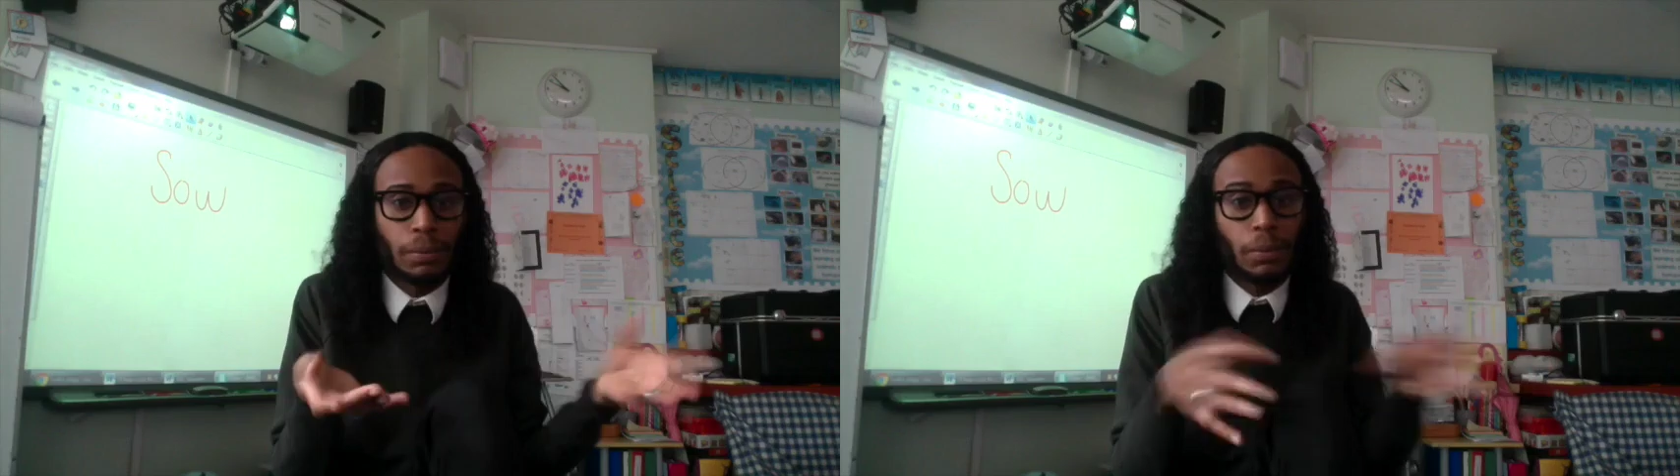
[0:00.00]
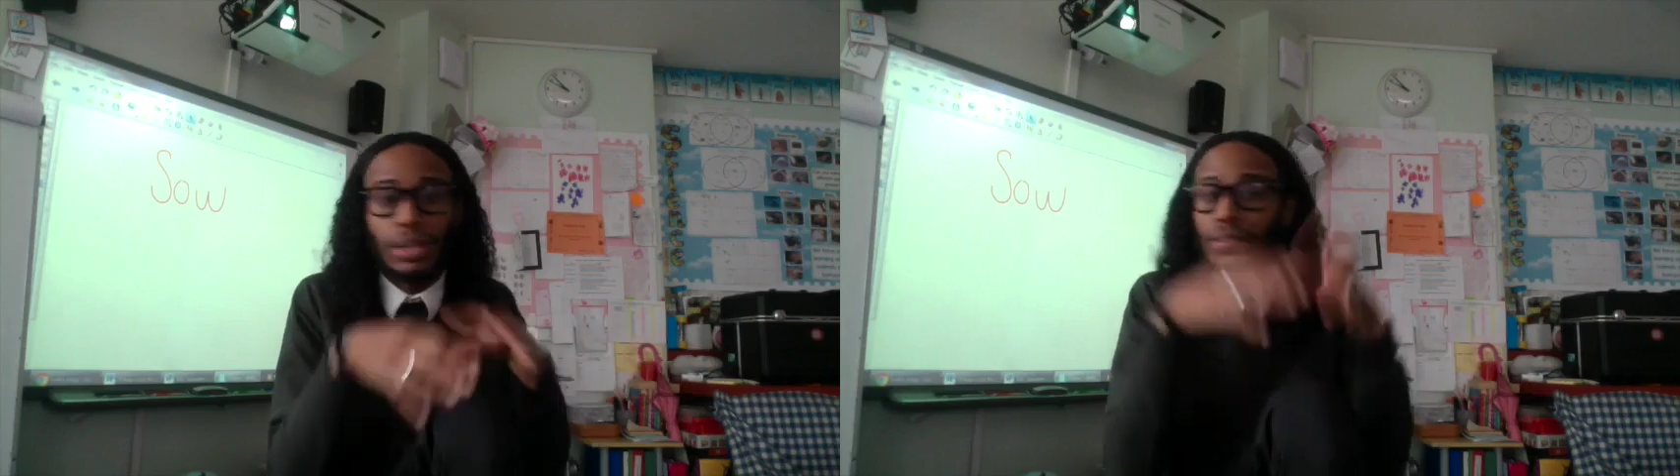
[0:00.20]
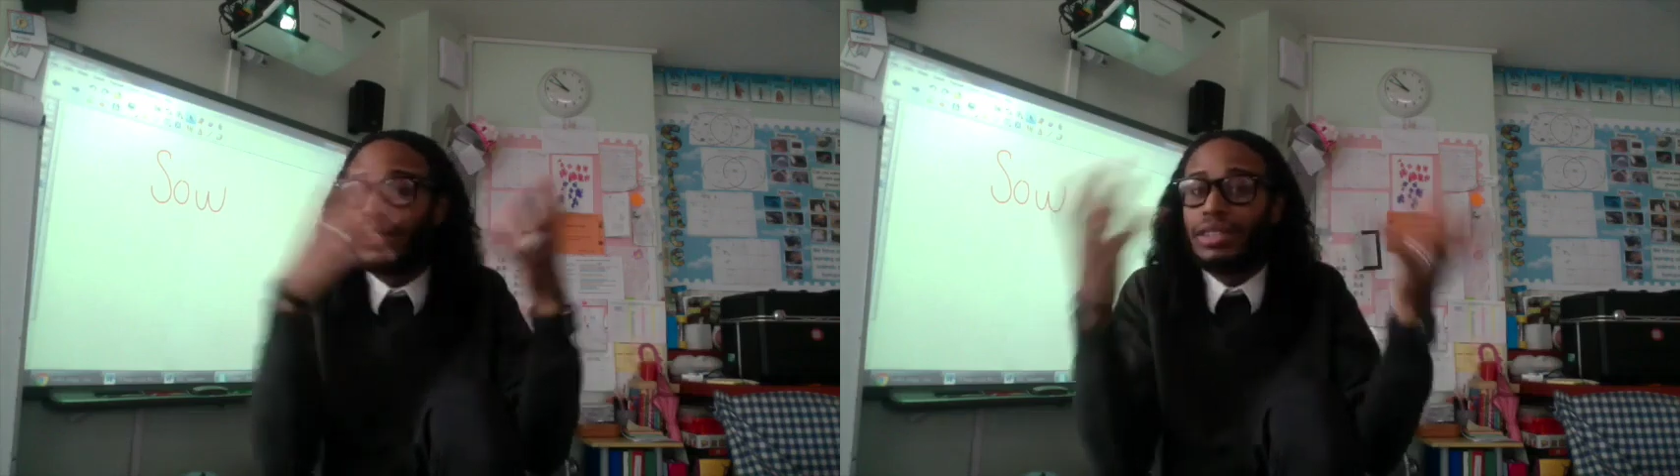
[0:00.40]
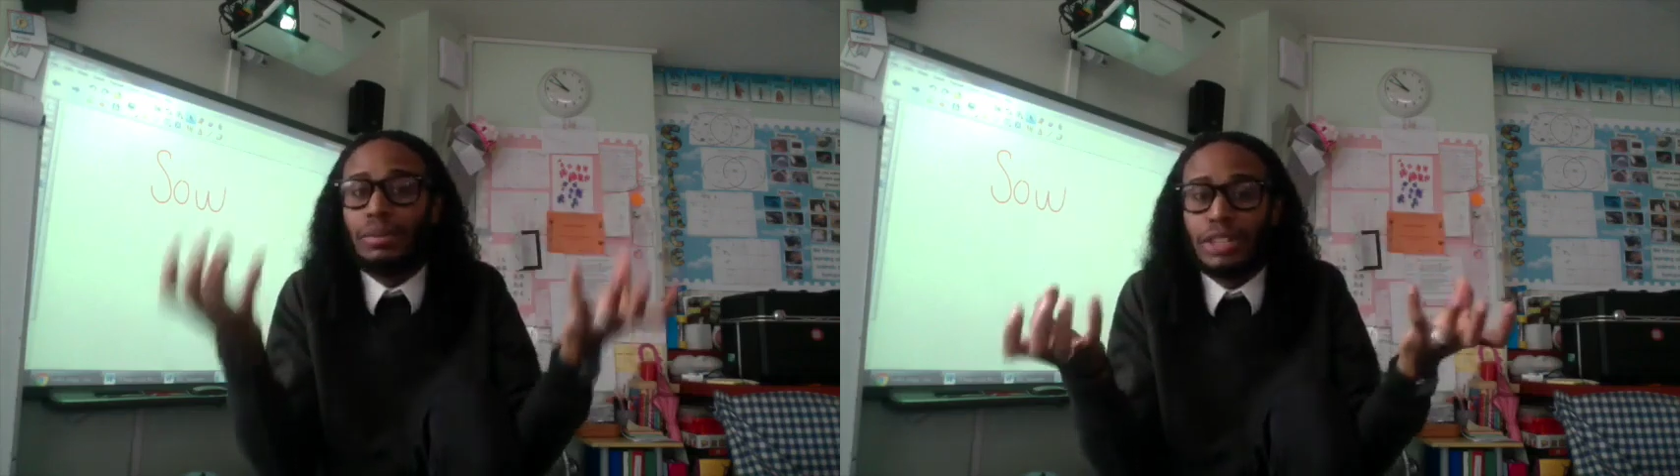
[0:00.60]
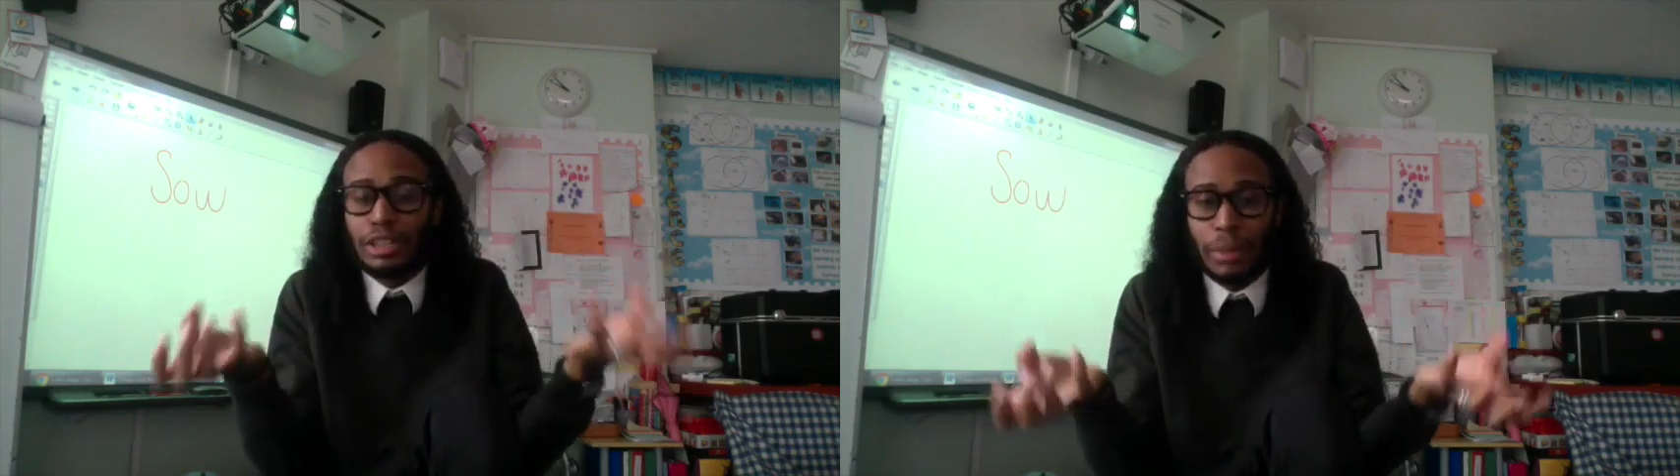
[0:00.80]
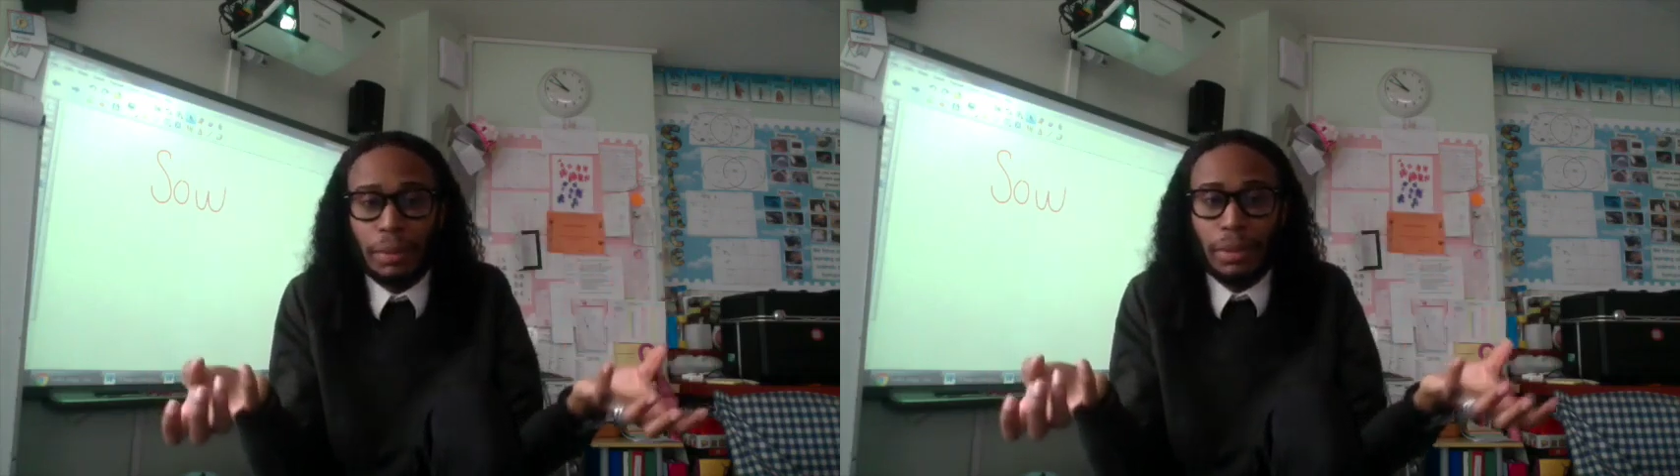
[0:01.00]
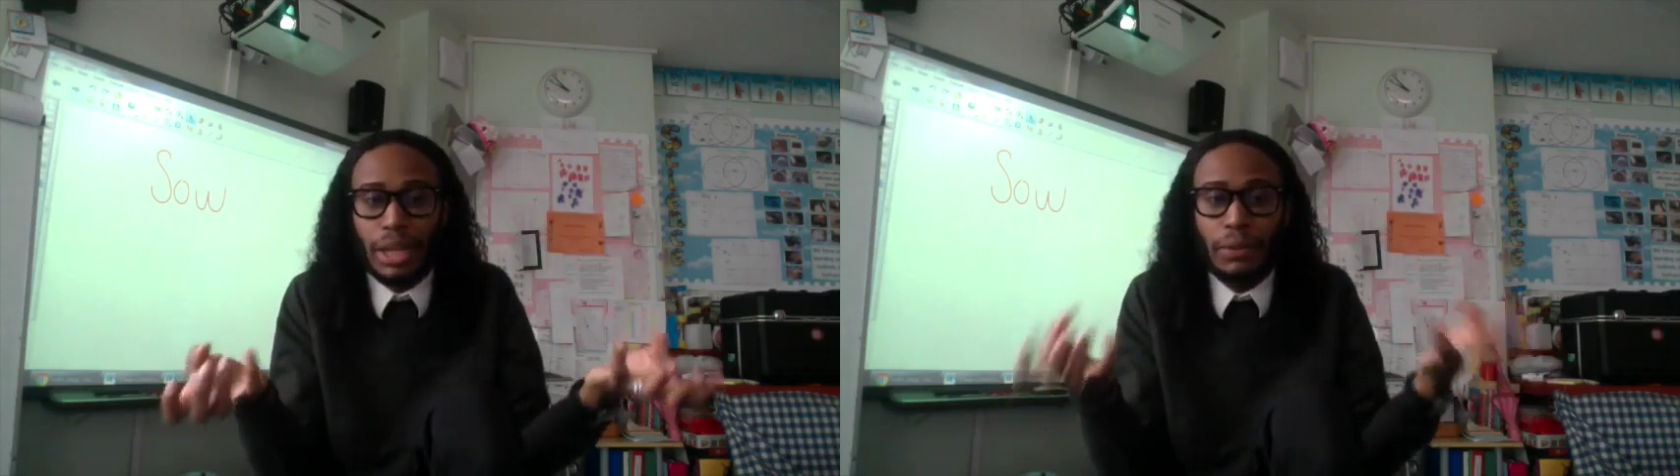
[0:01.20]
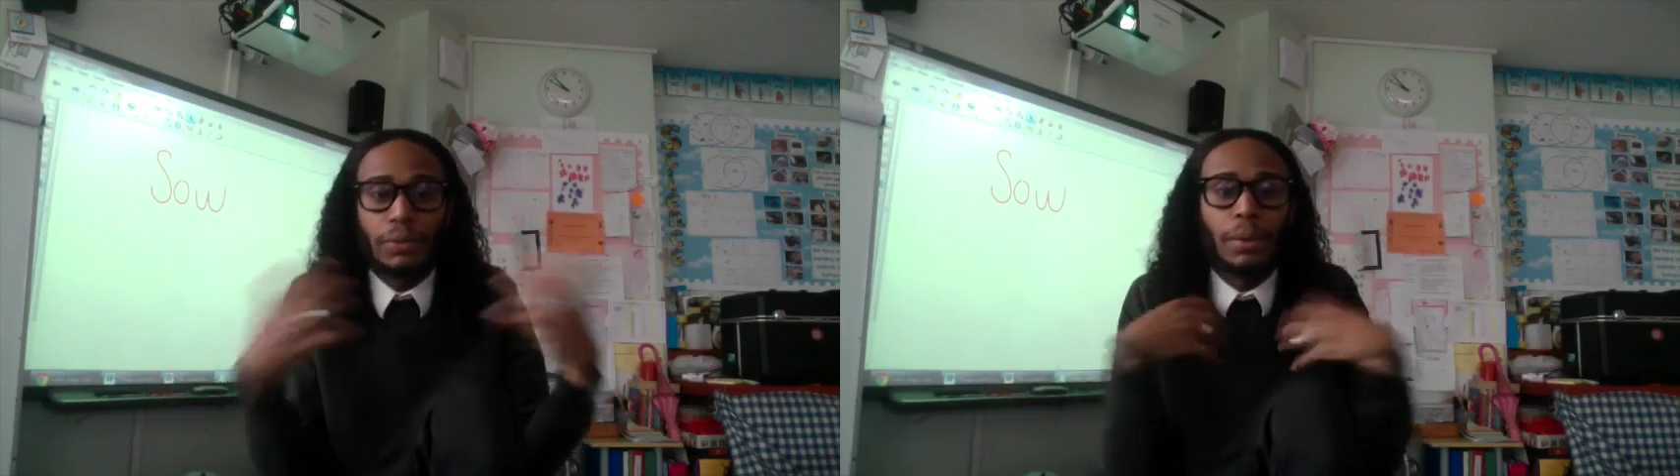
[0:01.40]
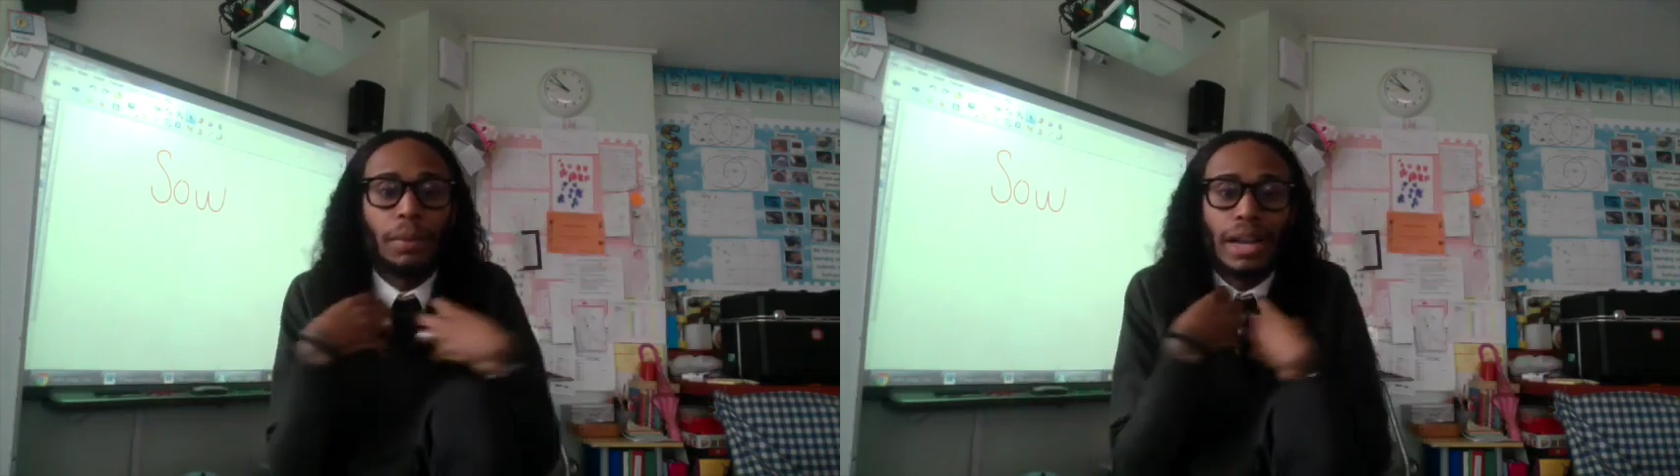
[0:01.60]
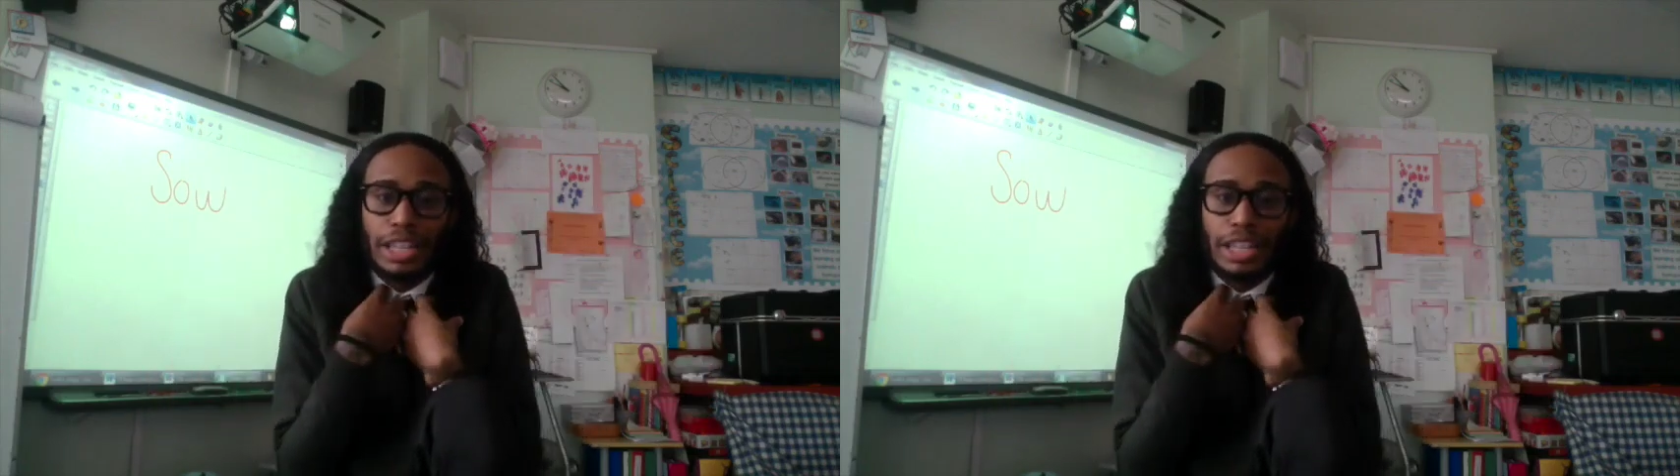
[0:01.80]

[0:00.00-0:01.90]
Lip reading: whatever the subject may be from my